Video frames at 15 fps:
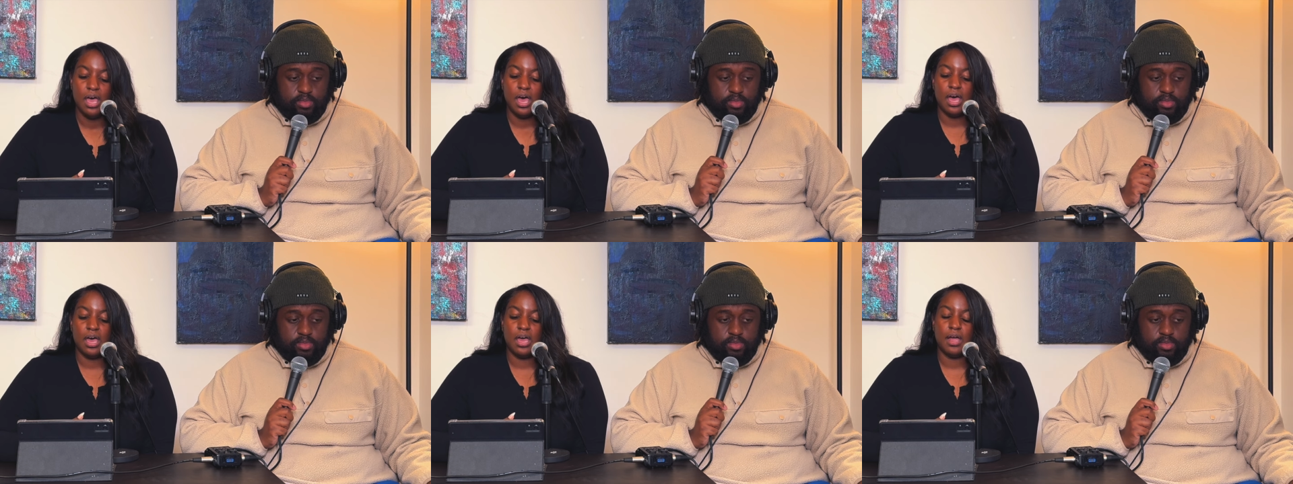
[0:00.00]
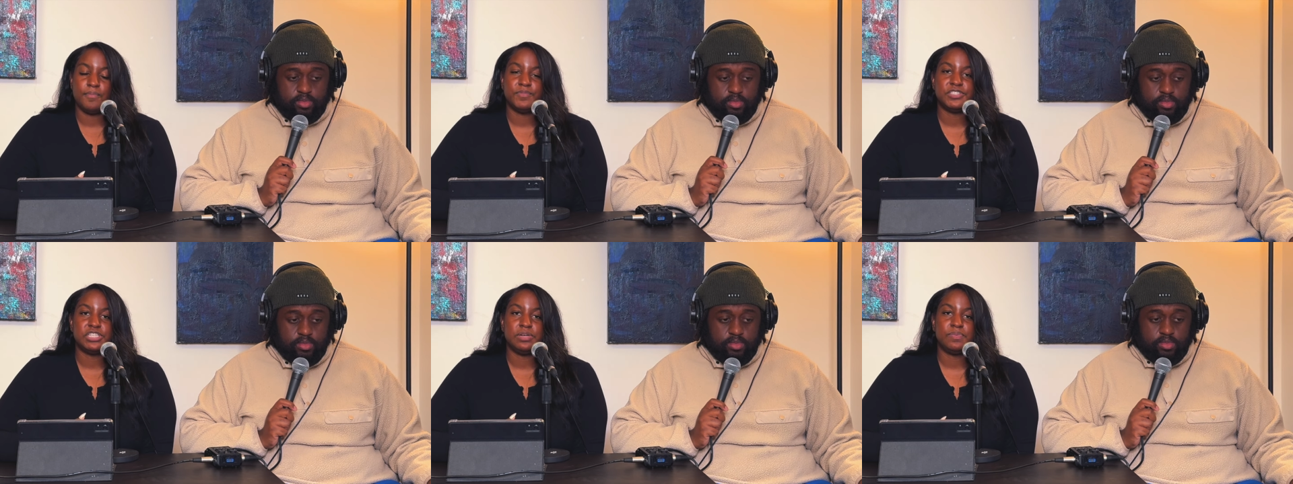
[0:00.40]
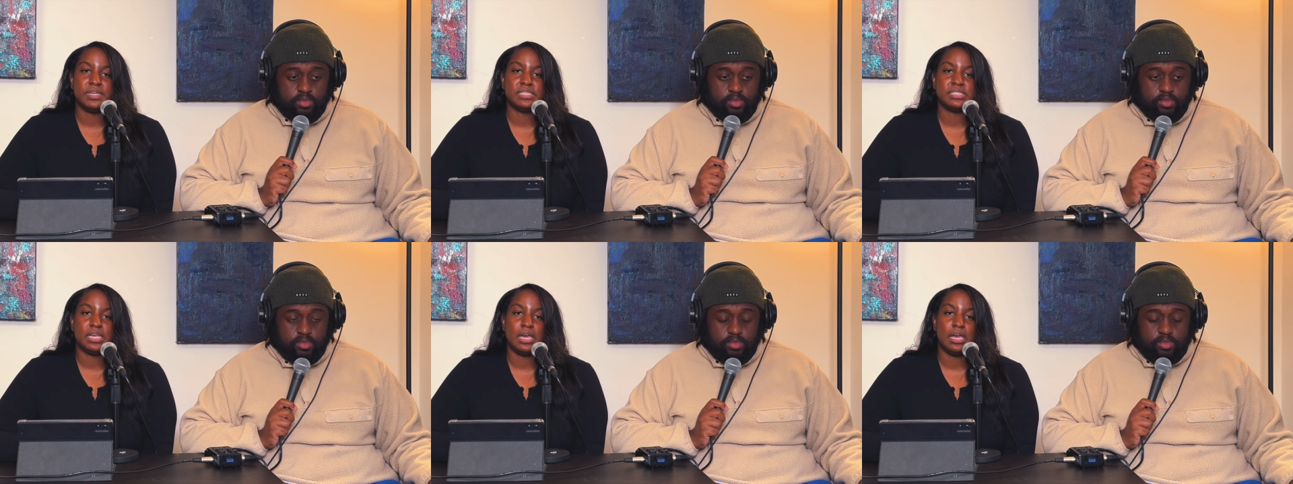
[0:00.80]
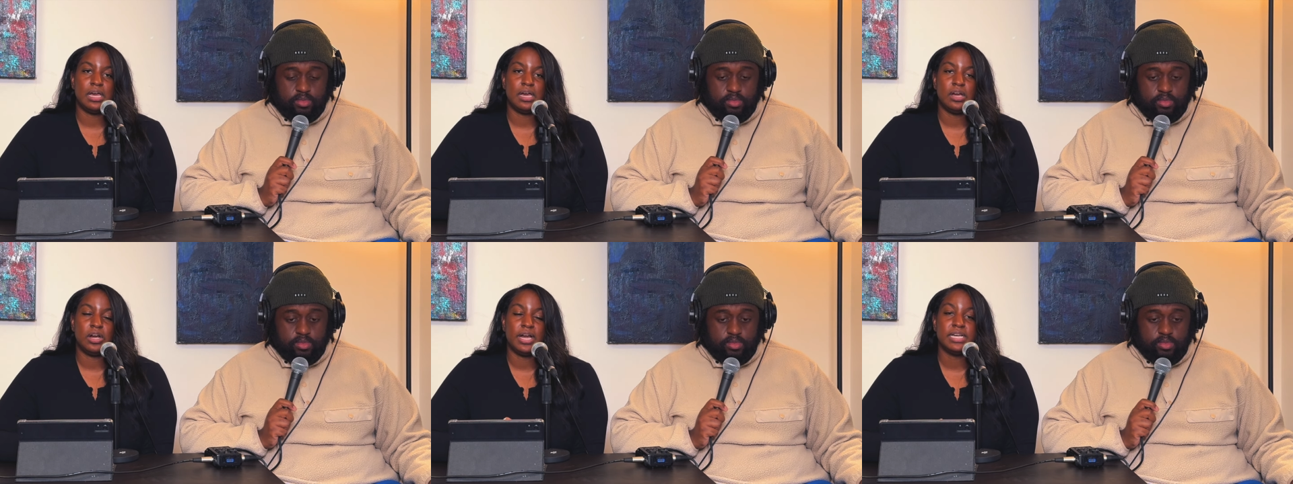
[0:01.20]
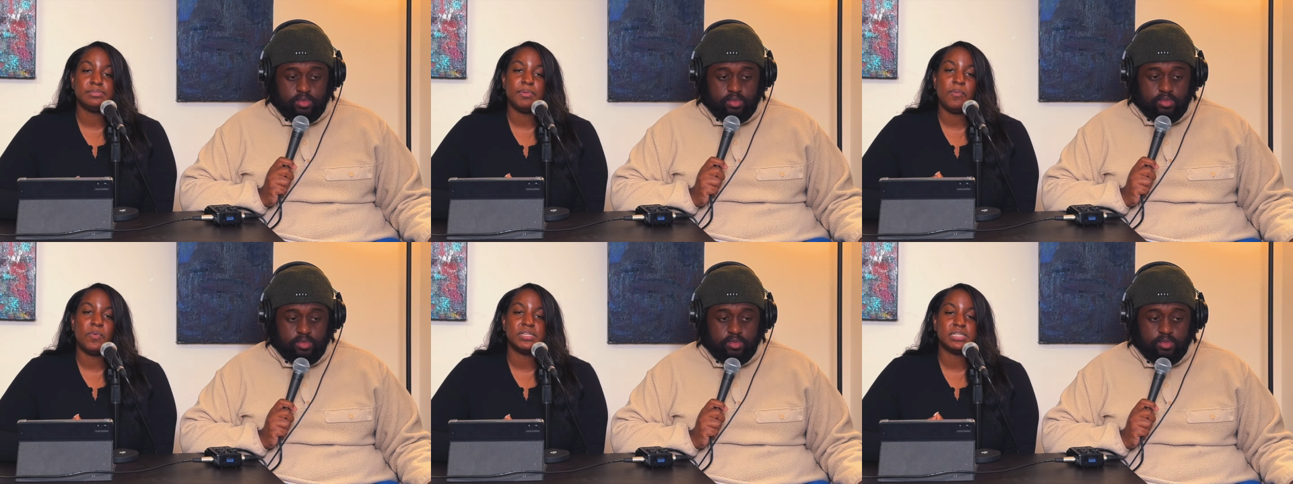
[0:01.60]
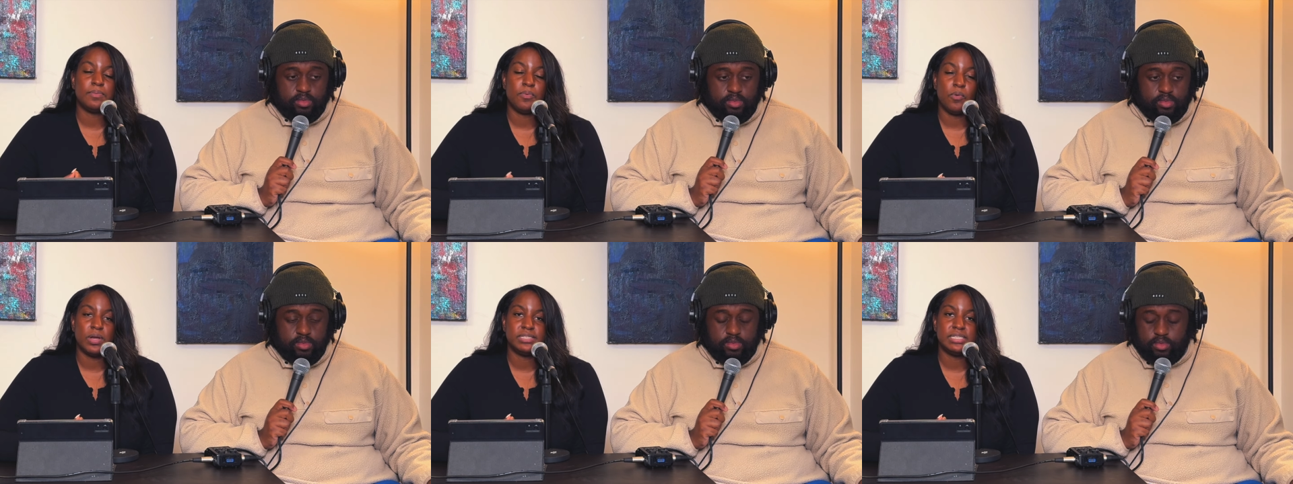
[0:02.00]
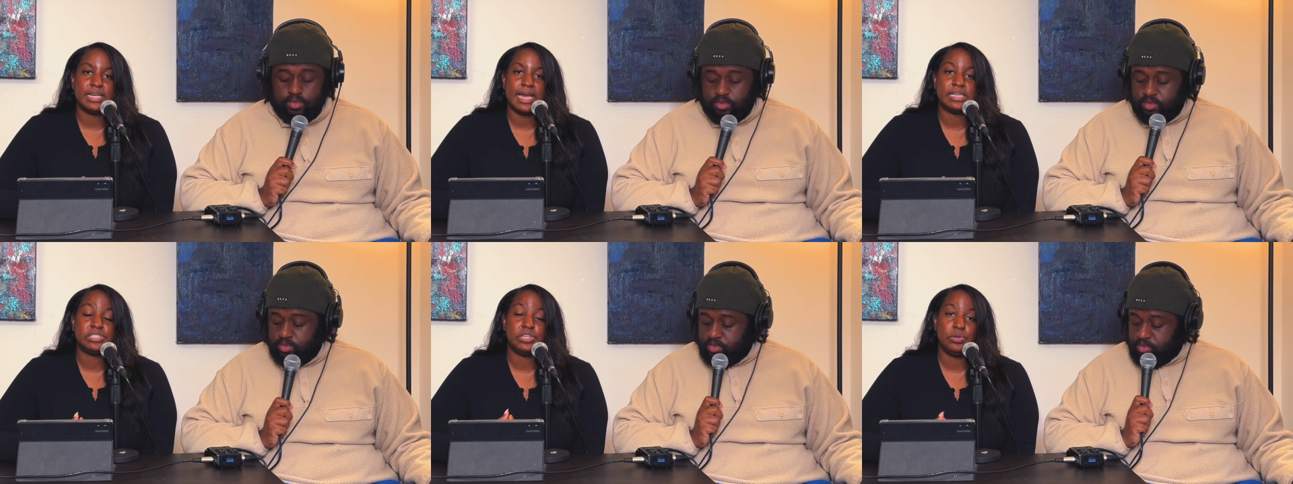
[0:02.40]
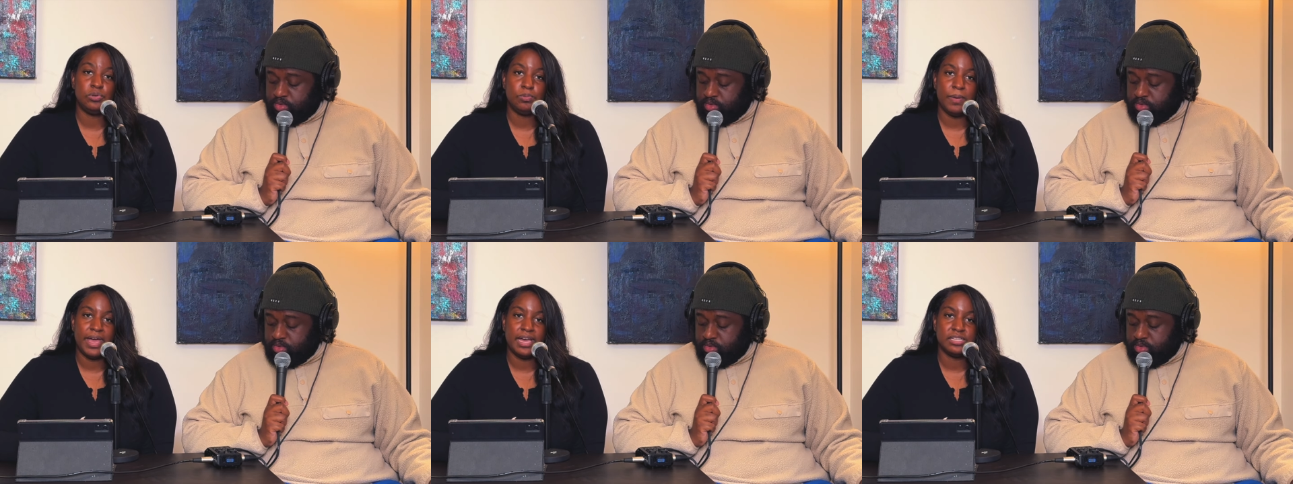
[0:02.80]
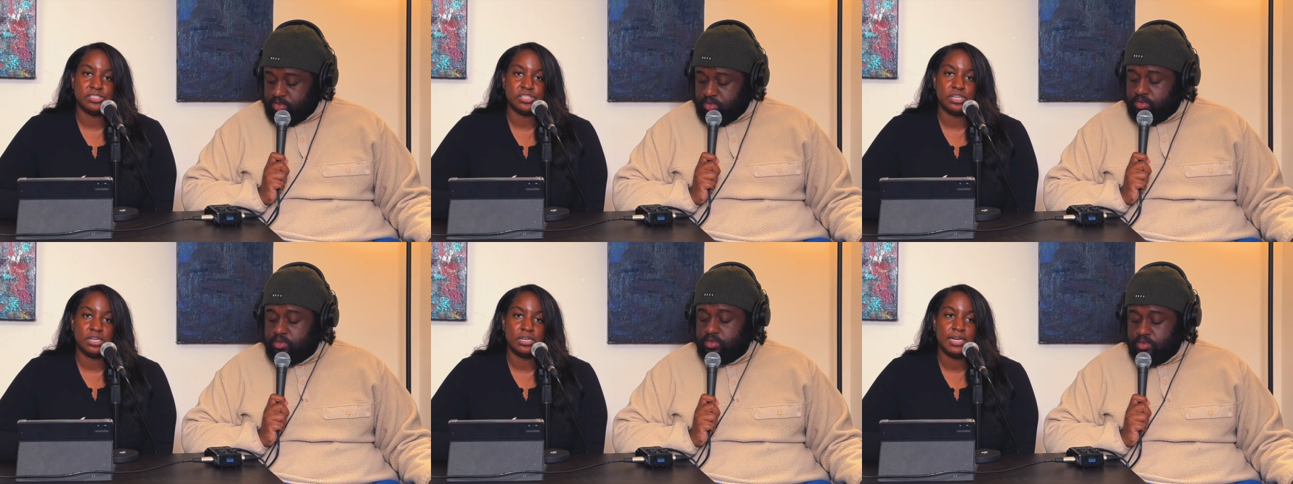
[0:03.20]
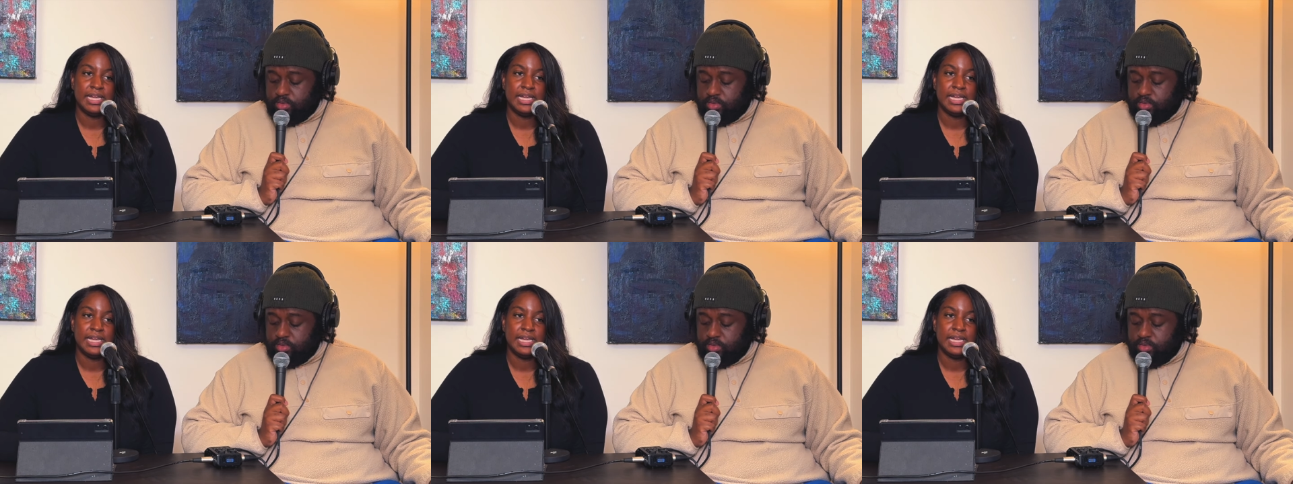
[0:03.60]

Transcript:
Speaker 1: Um, she was, uh, her husband was appointed as youth pastor.